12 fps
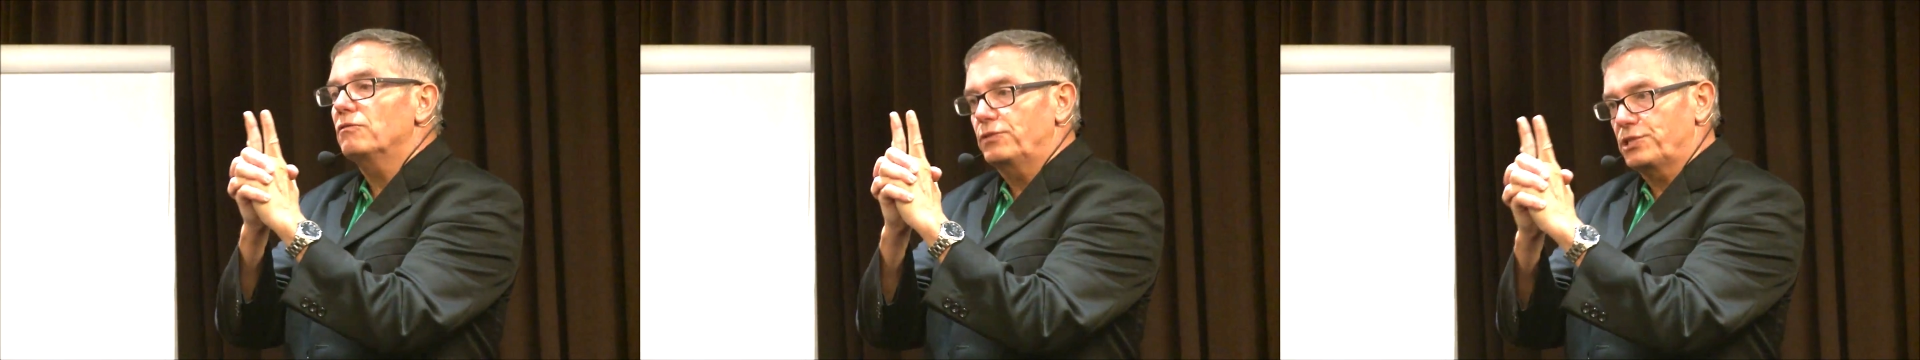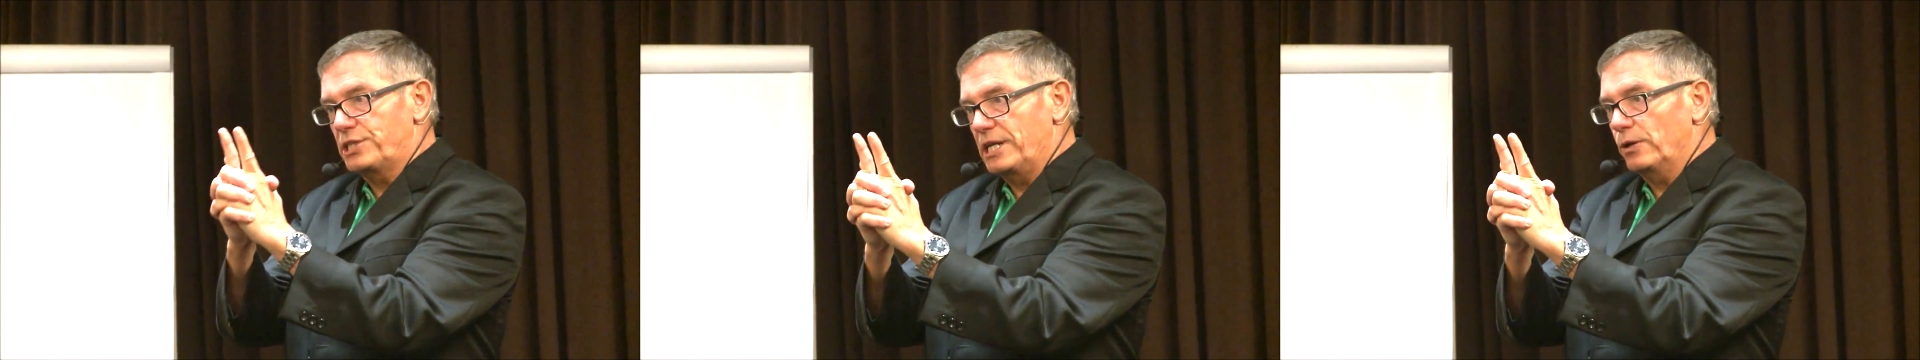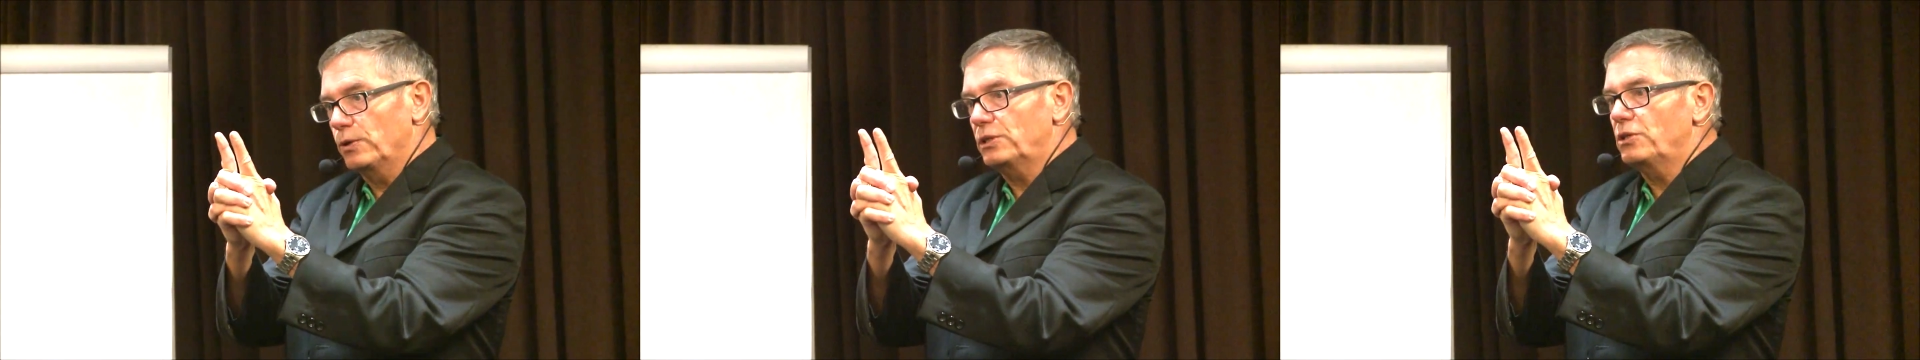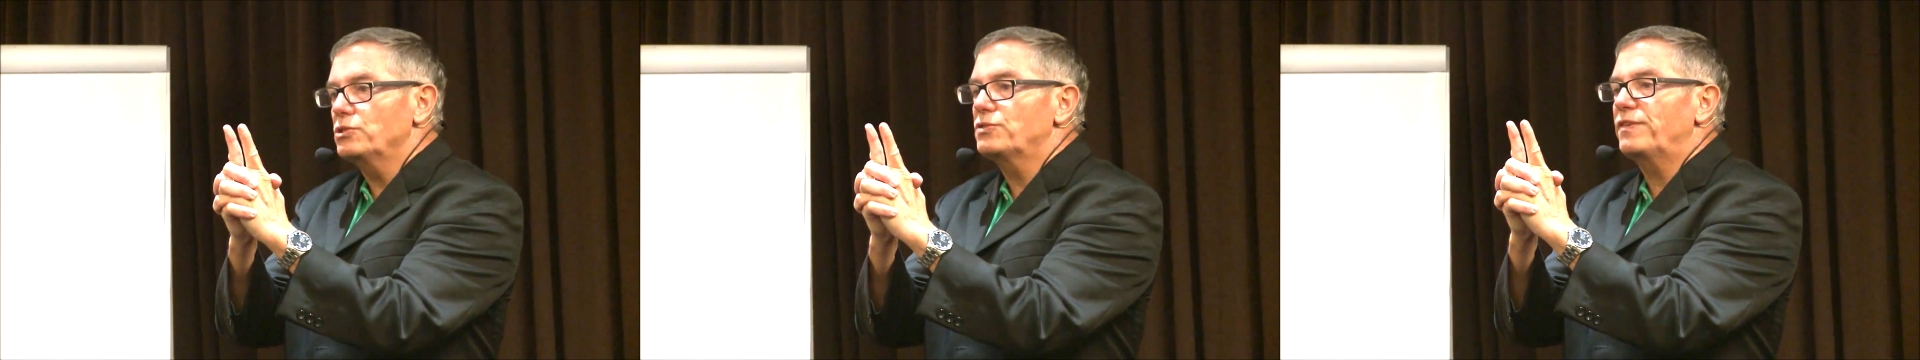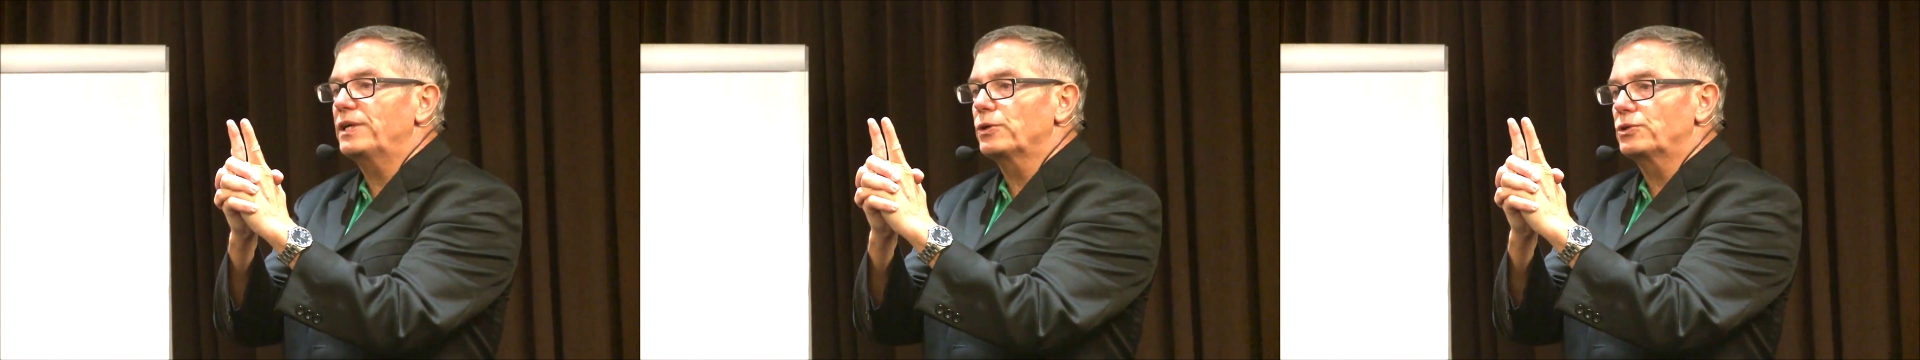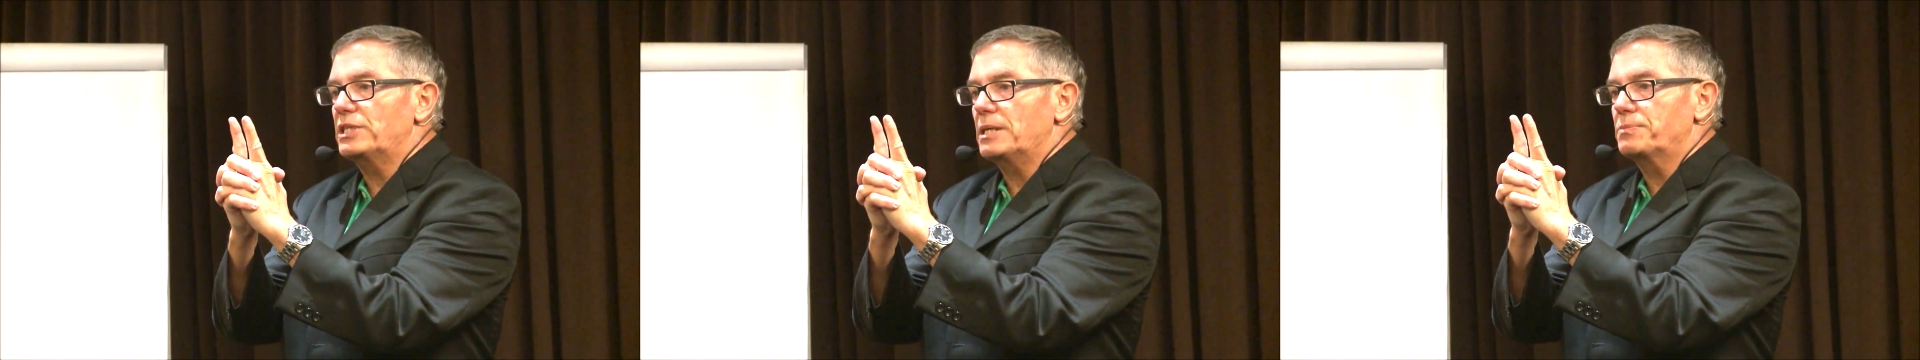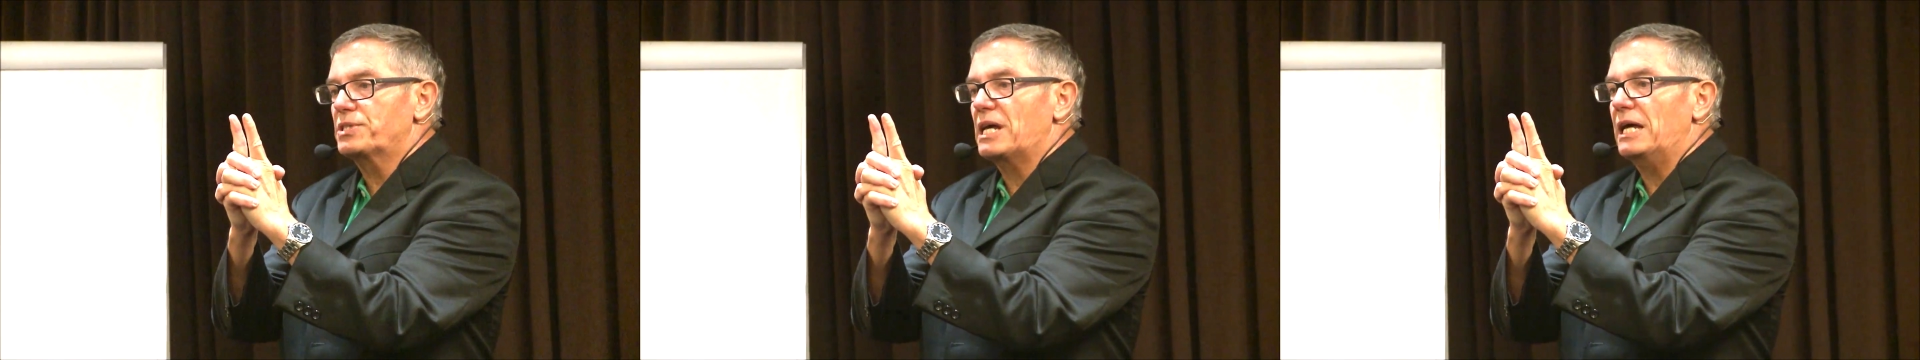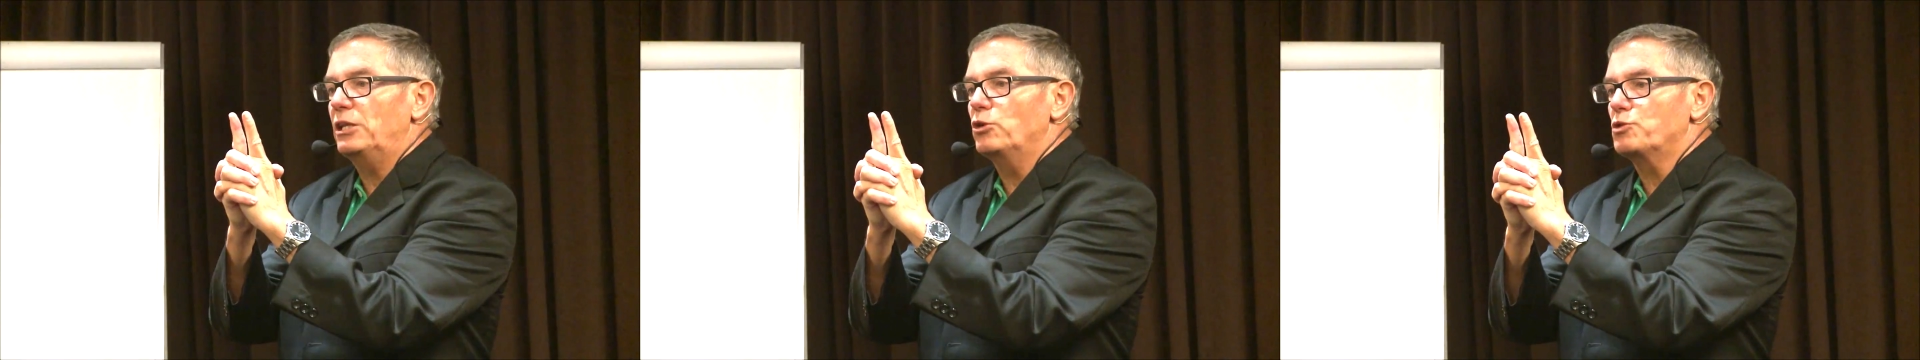stare at those fingertips,
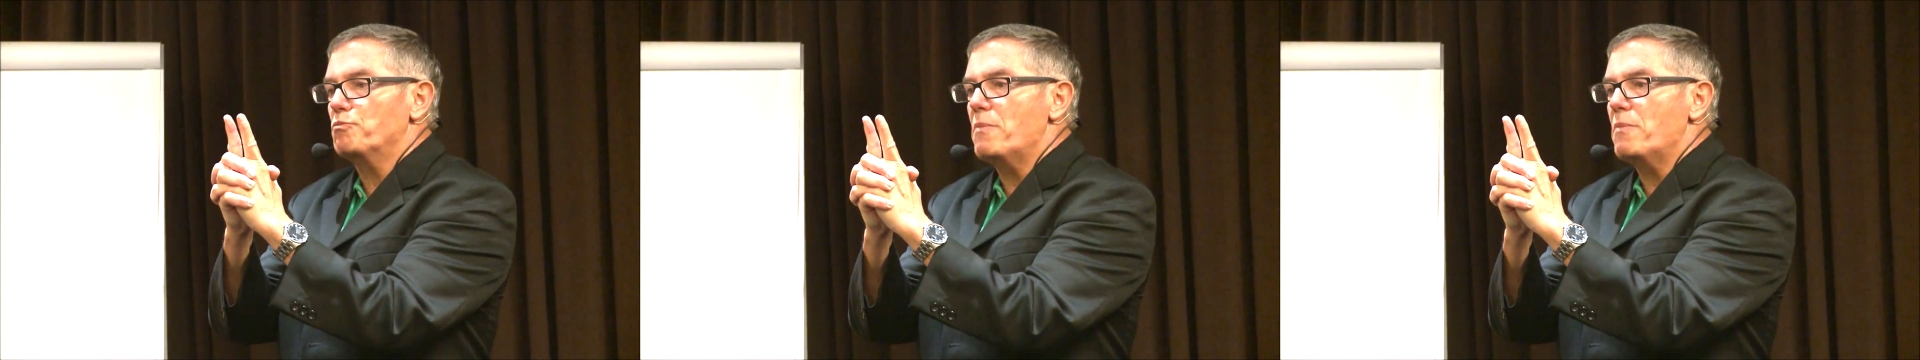and those